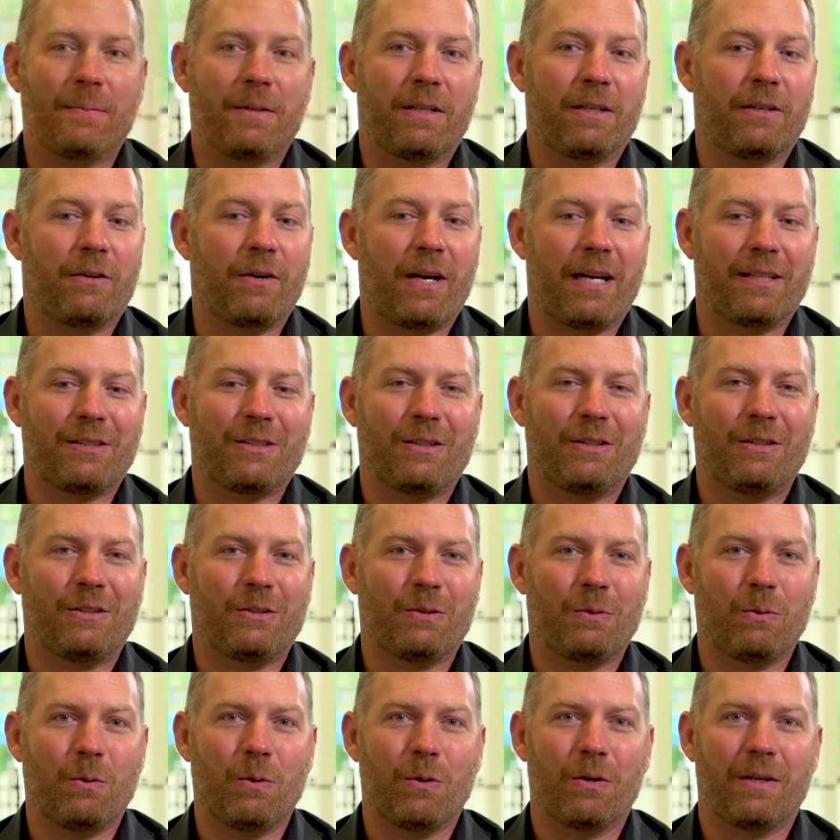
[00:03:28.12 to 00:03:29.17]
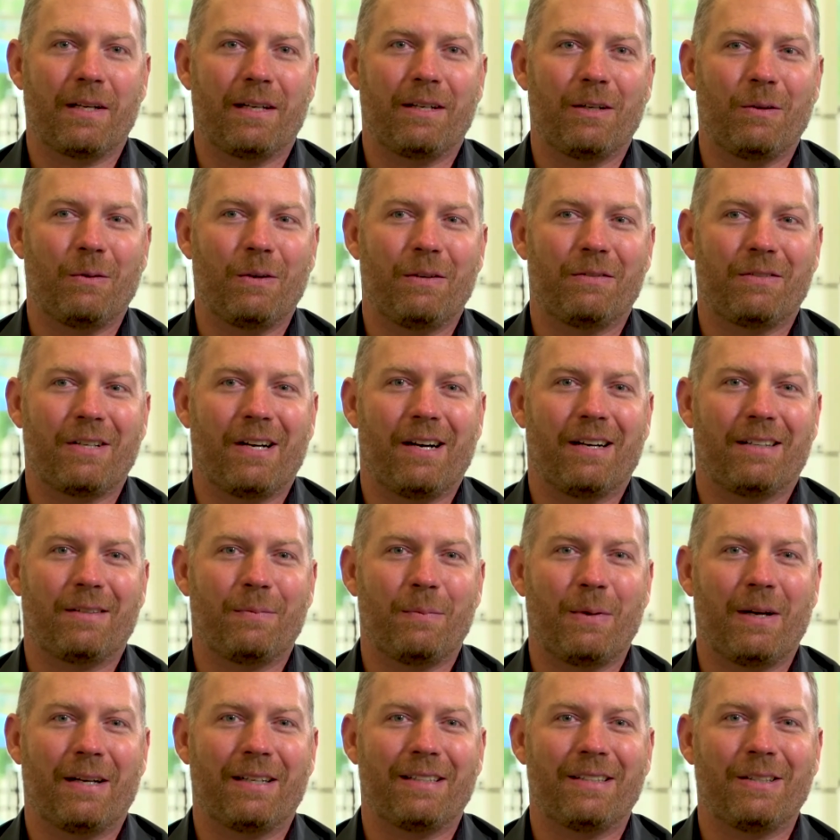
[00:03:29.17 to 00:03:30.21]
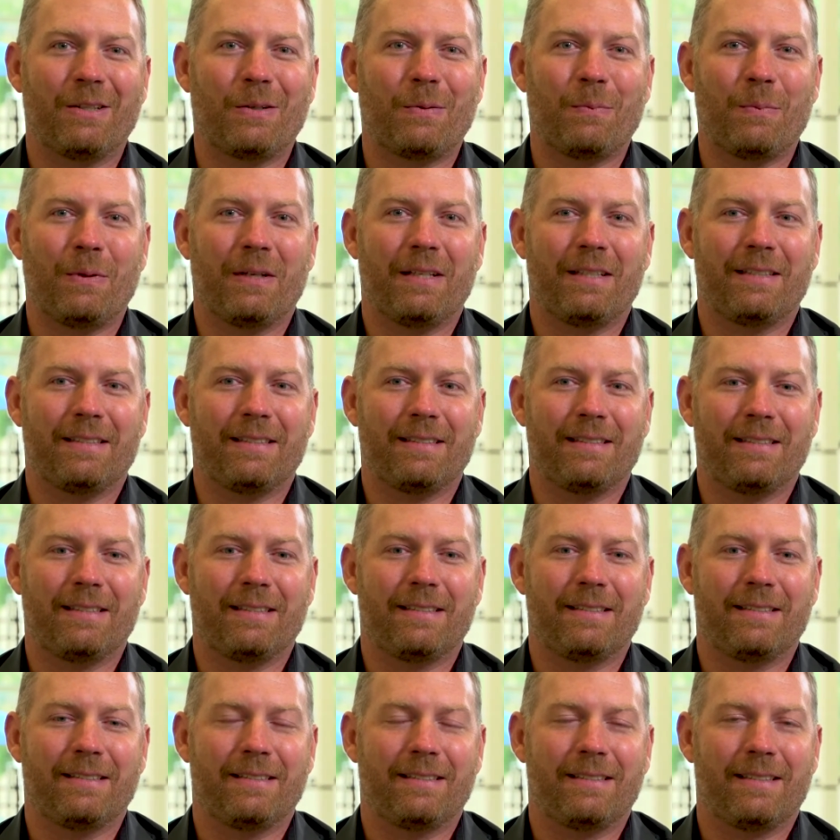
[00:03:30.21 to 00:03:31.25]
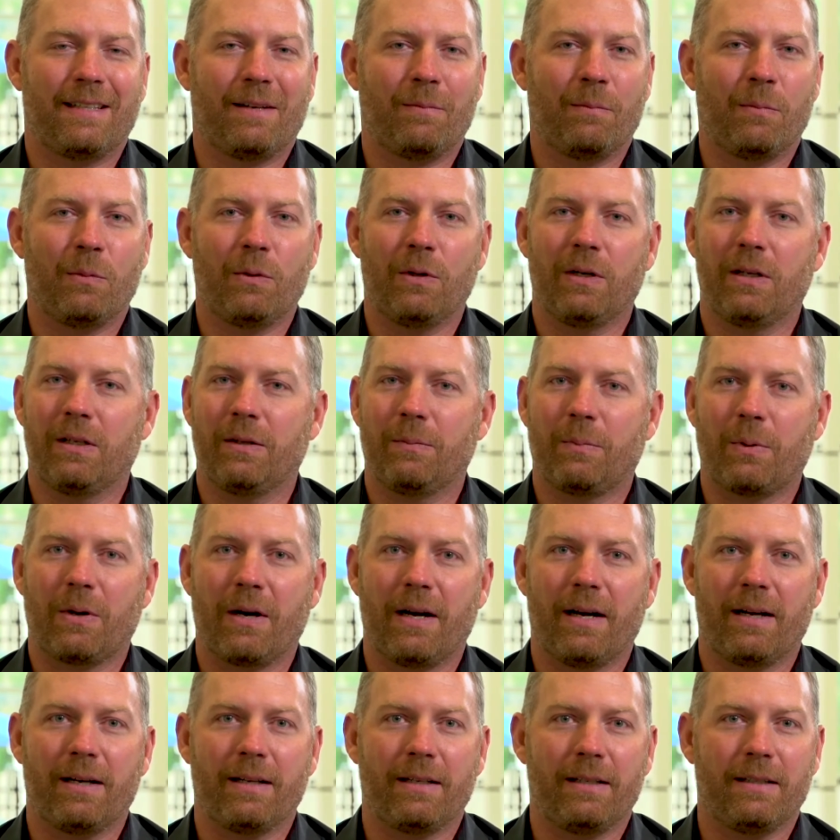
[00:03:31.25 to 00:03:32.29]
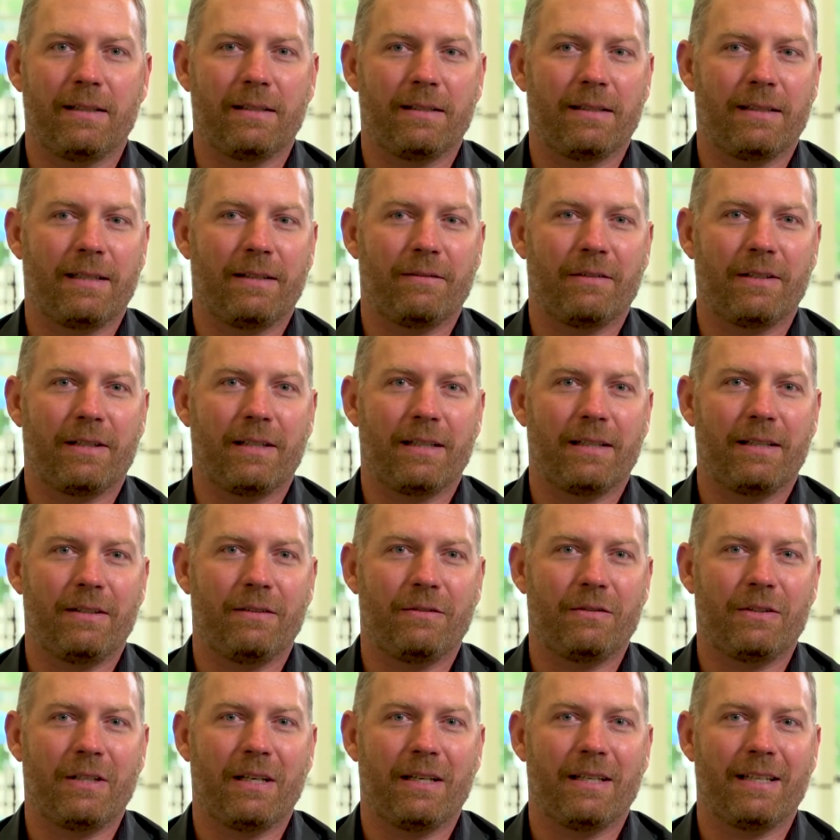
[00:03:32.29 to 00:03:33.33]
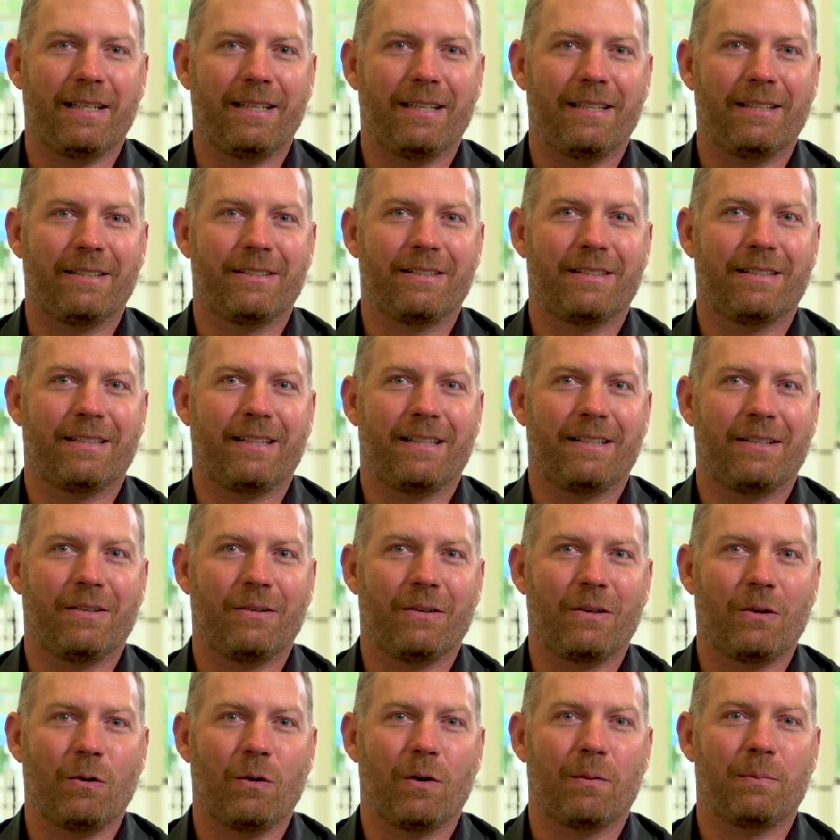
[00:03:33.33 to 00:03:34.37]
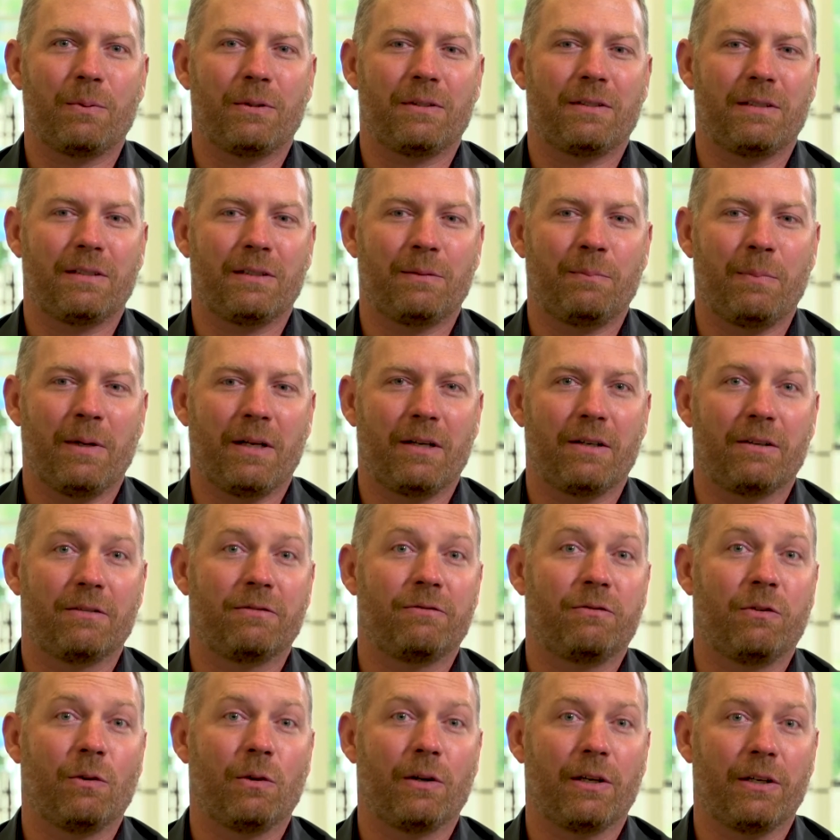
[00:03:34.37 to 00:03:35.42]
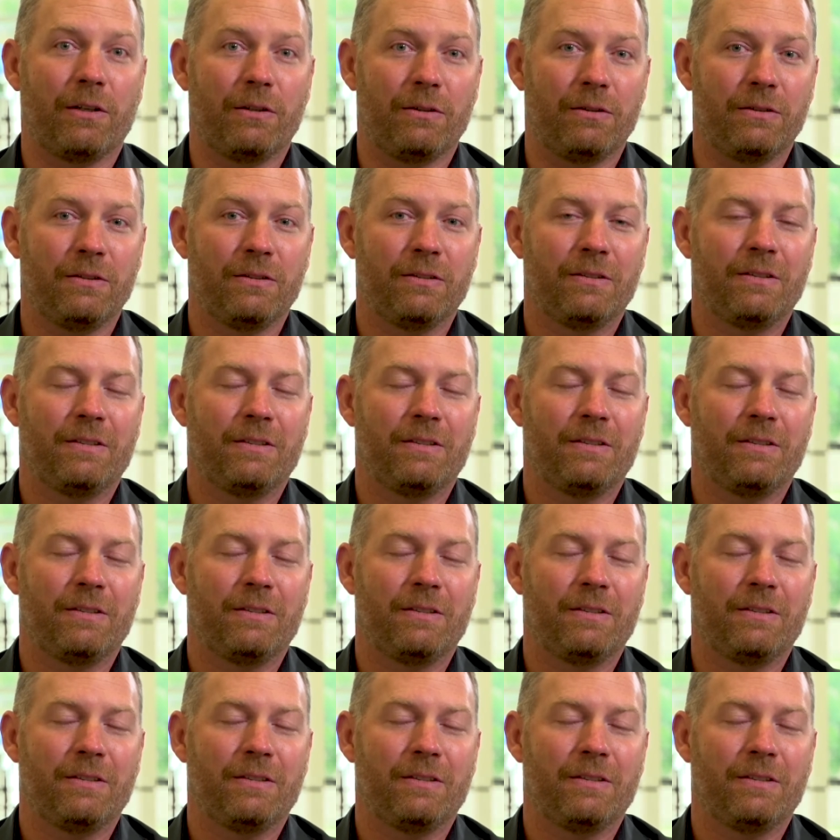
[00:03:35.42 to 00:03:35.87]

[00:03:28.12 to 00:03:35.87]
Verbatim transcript: congrats on this award. I know we've talked about it a little bit, and I'm really proud of you and everything you've done here, and I know Corpus is better for you